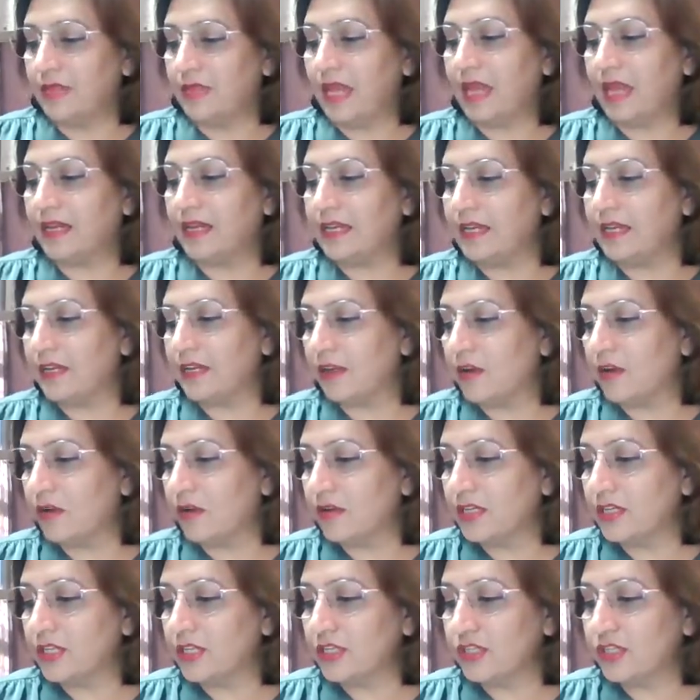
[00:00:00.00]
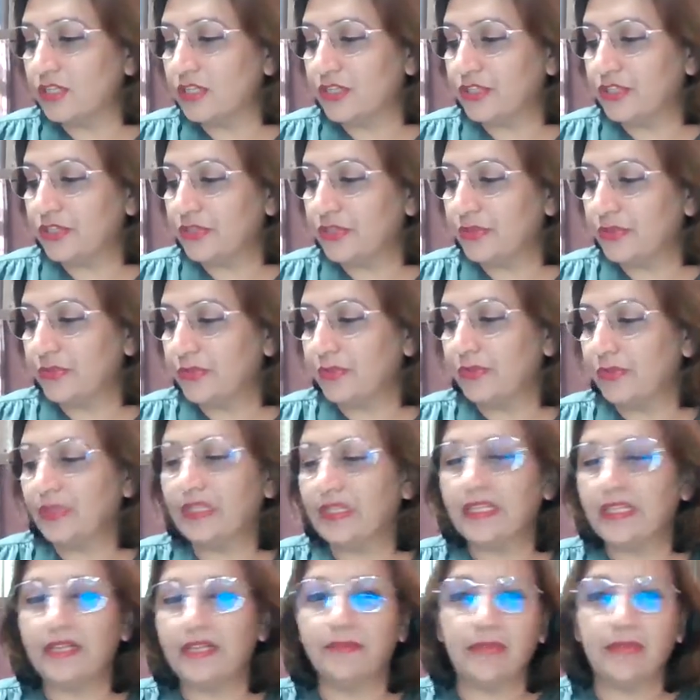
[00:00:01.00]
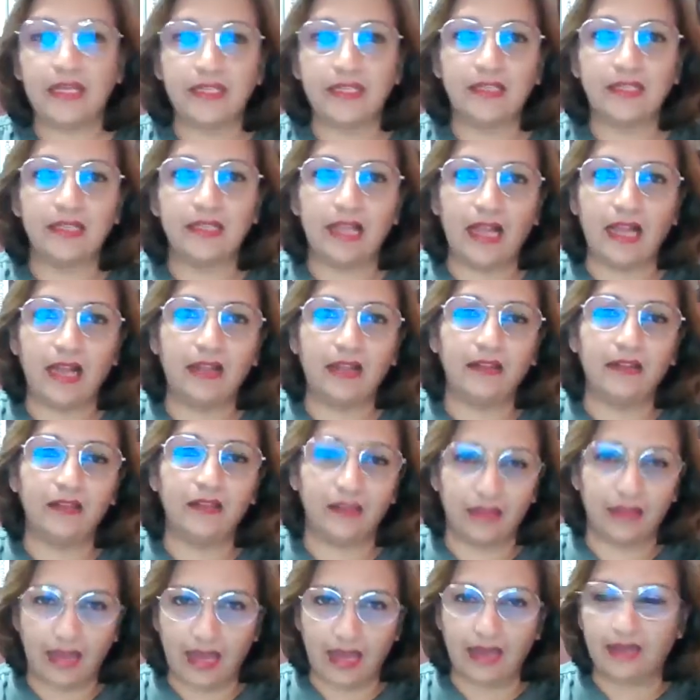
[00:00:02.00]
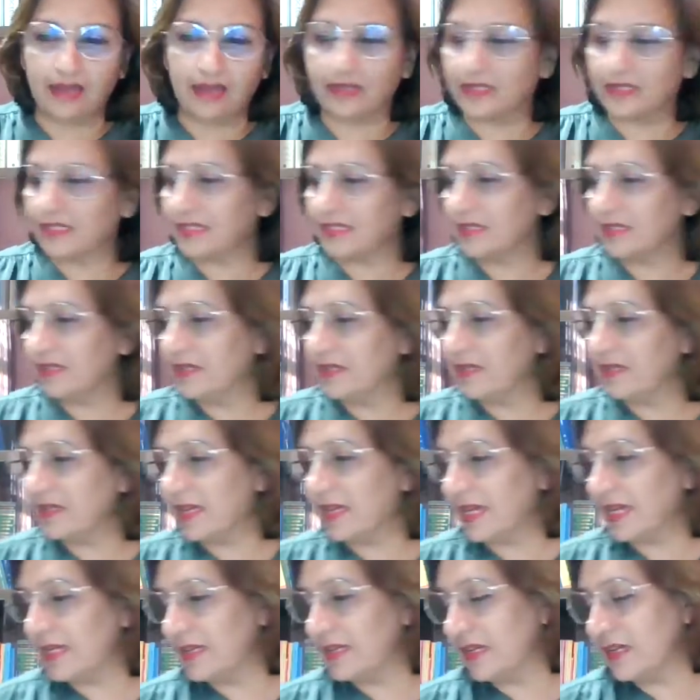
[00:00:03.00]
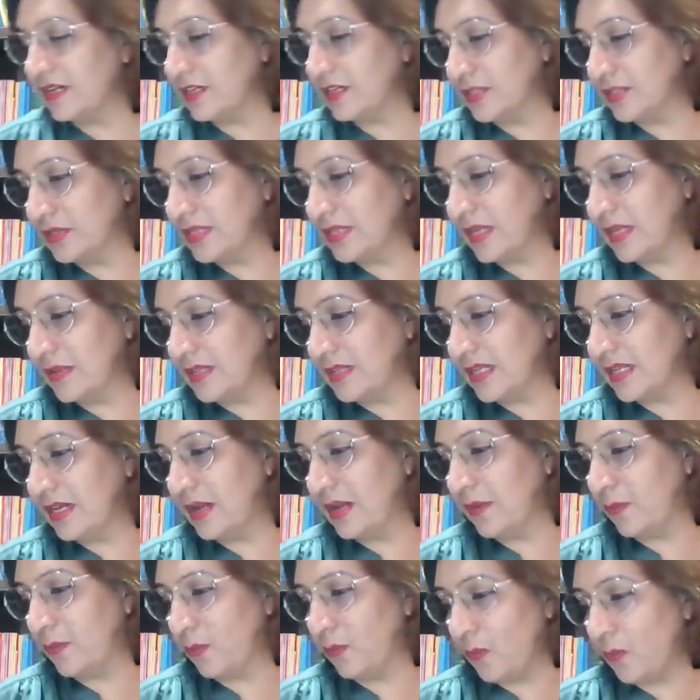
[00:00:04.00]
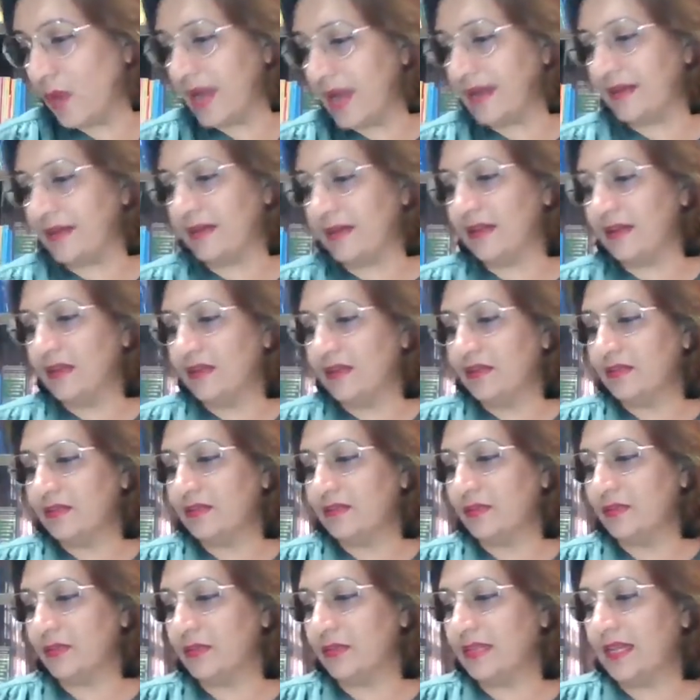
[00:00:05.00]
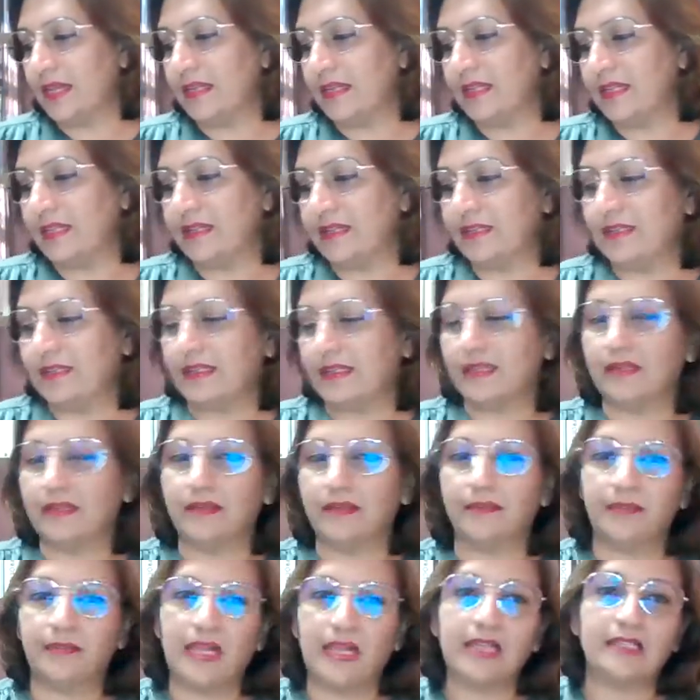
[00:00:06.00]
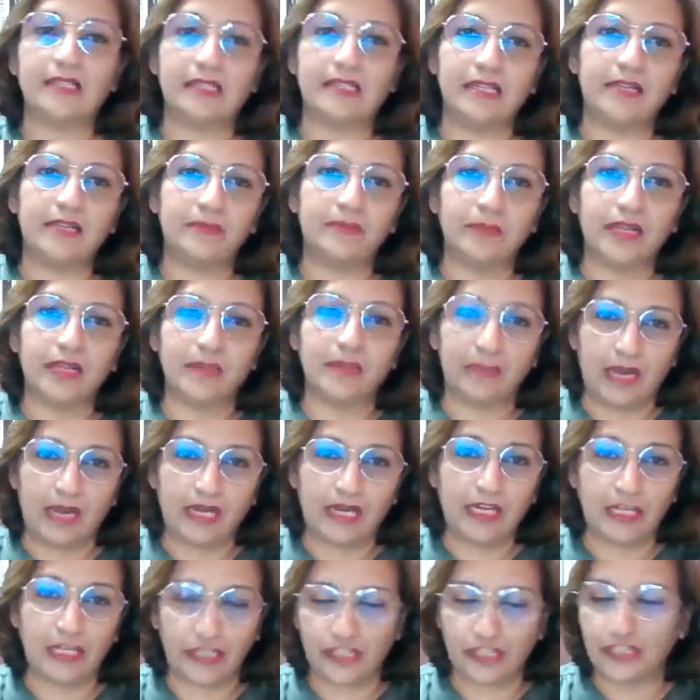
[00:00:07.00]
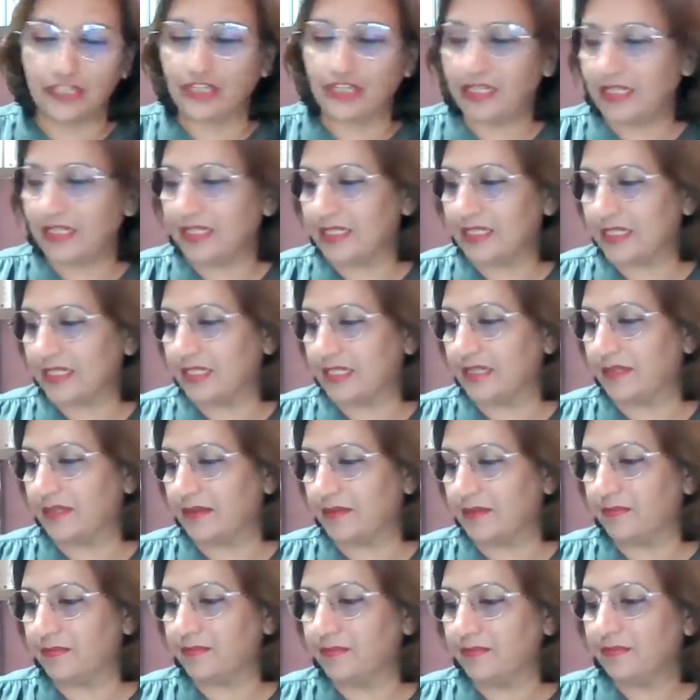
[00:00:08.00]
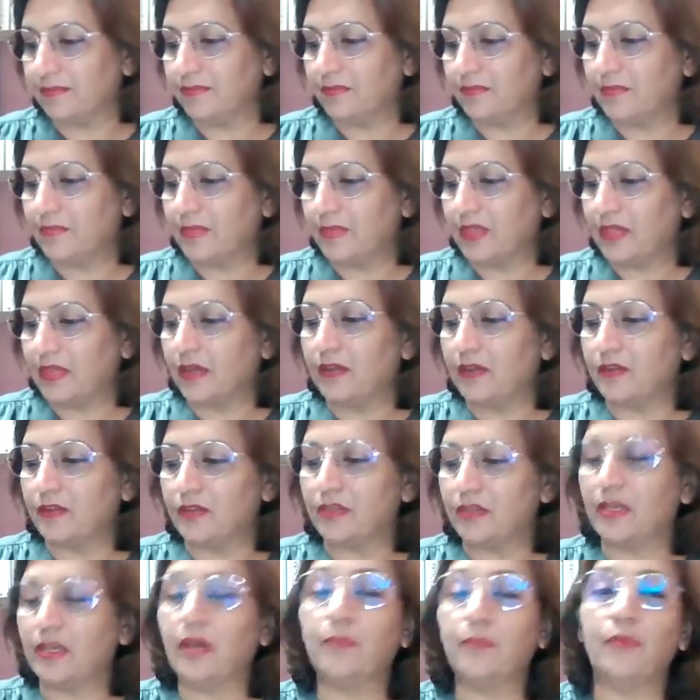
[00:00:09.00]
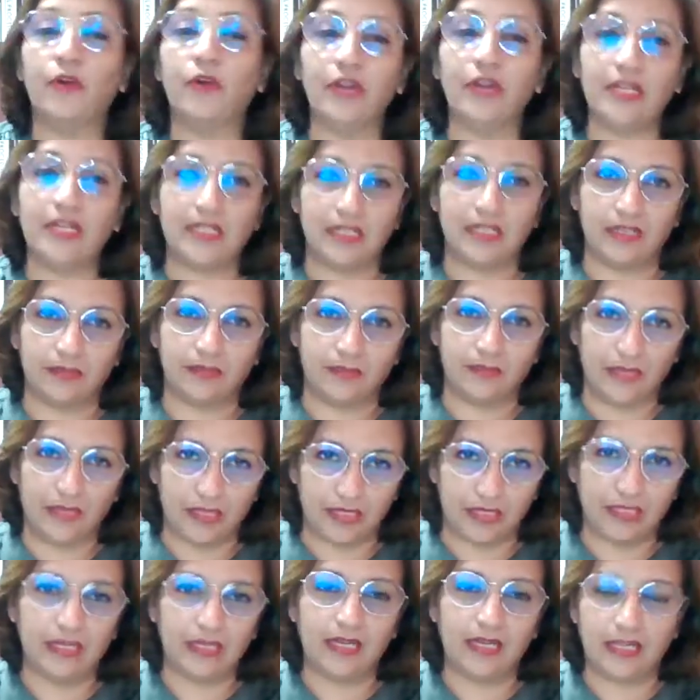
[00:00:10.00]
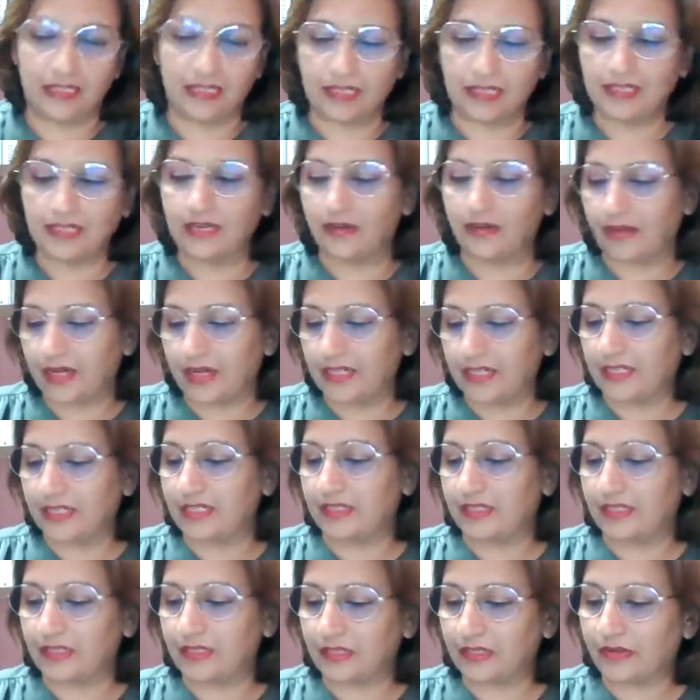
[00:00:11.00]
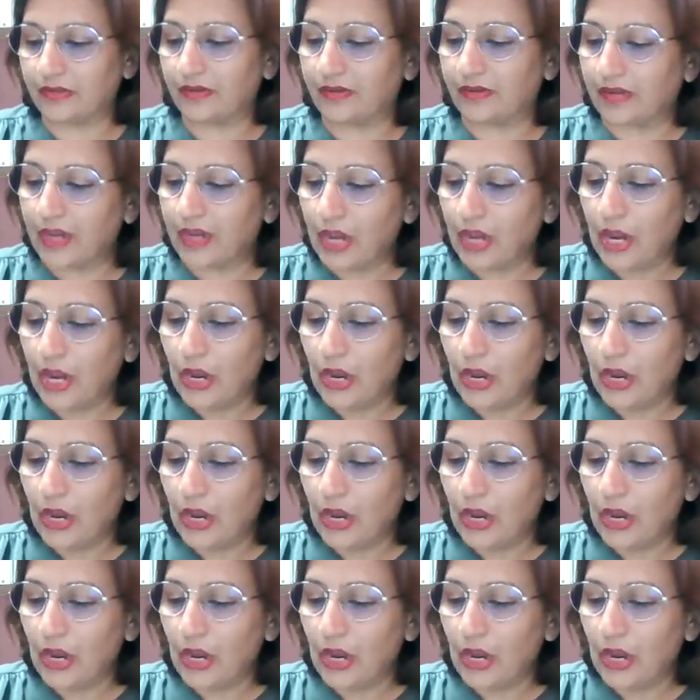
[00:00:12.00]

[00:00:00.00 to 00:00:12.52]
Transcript: and in accordance to the Mental Health Act 2001, so that his estate may manage his appoint a person as a director. Sorry.